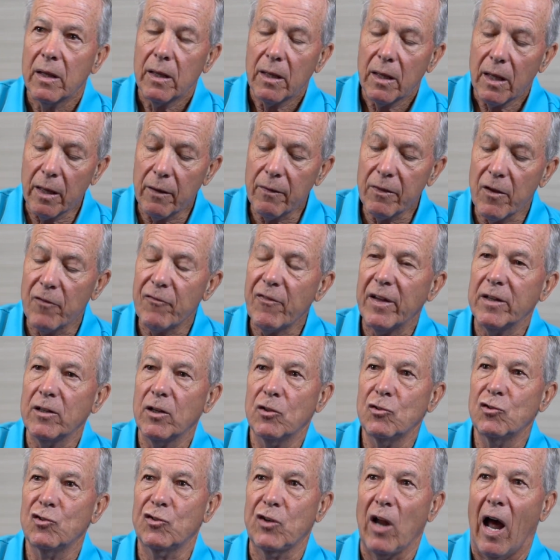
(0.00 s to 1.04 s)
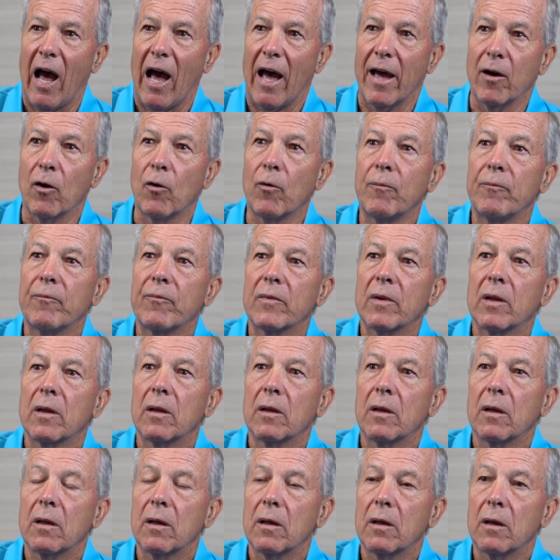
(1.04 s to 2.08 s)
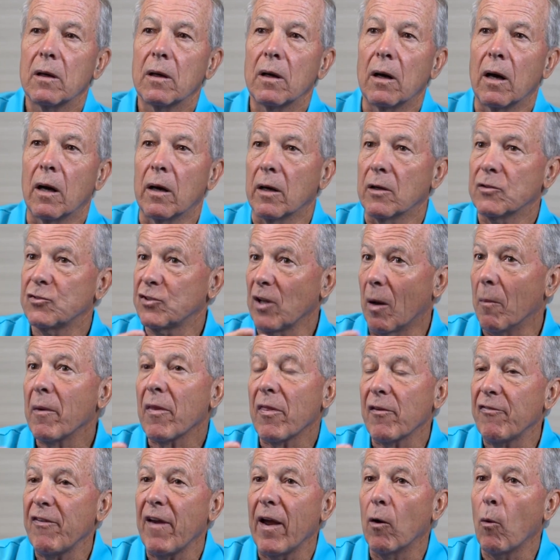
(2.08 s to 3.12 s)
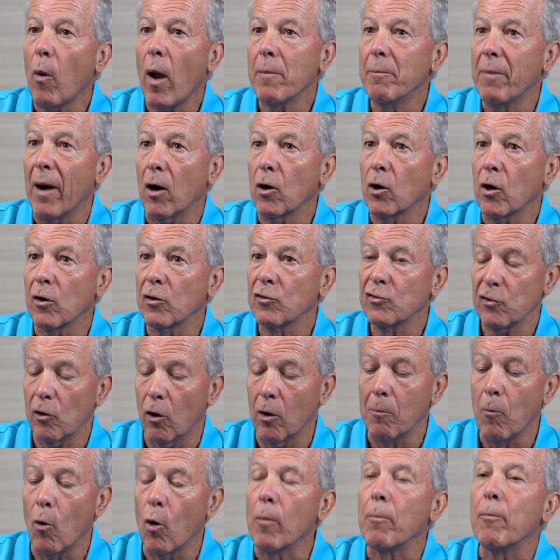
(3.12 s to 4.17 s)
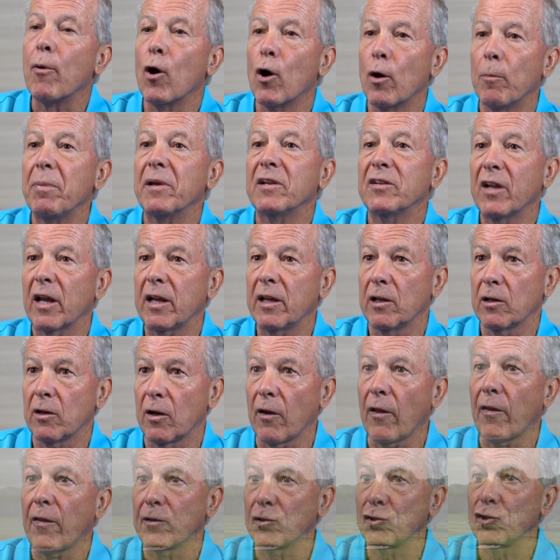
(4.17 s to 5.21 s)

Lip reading: In the vintage style, some of the fairway bunkers are more perpendicular to the